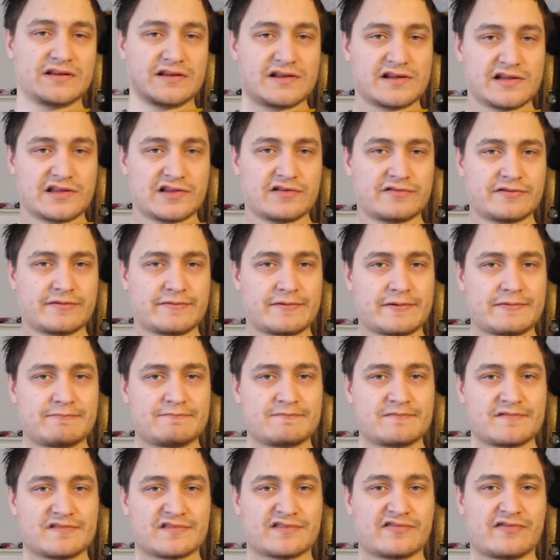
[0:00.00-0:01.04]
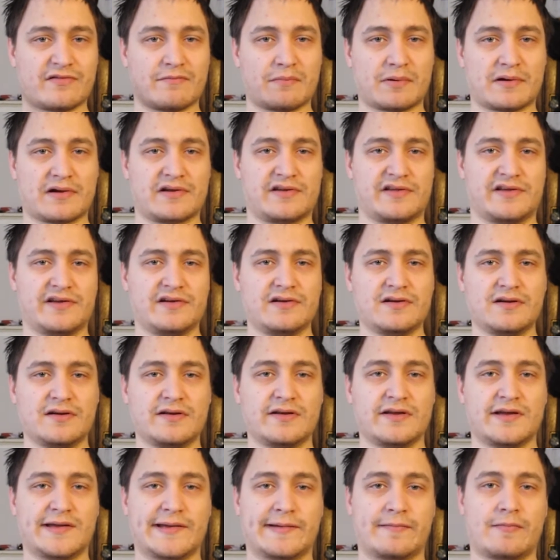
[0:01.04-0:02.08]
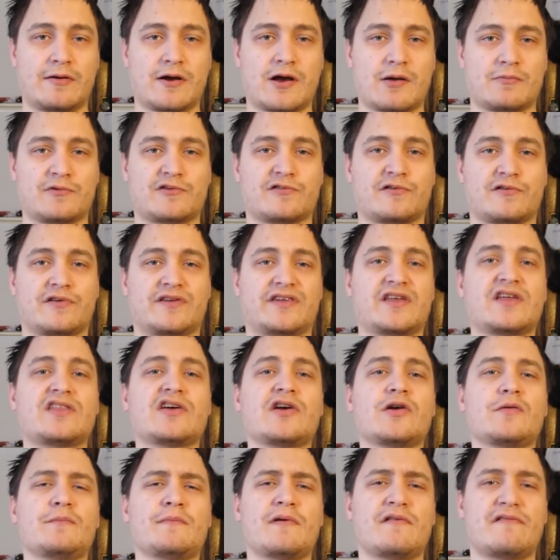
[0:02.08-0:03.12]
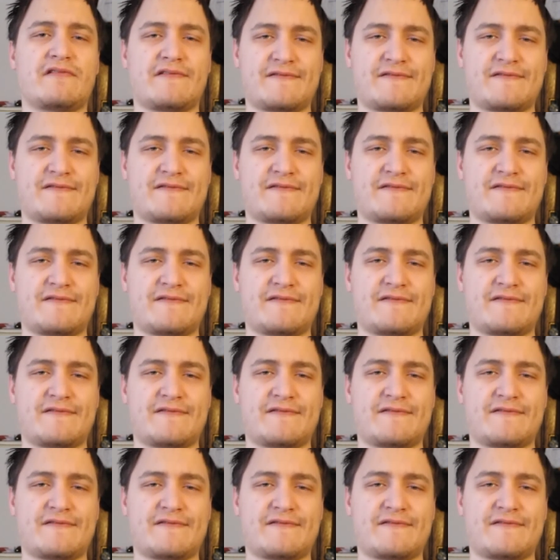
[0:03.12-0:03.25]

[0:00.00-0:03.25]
Hello everyone, Simon Bard here, and welcome to another movie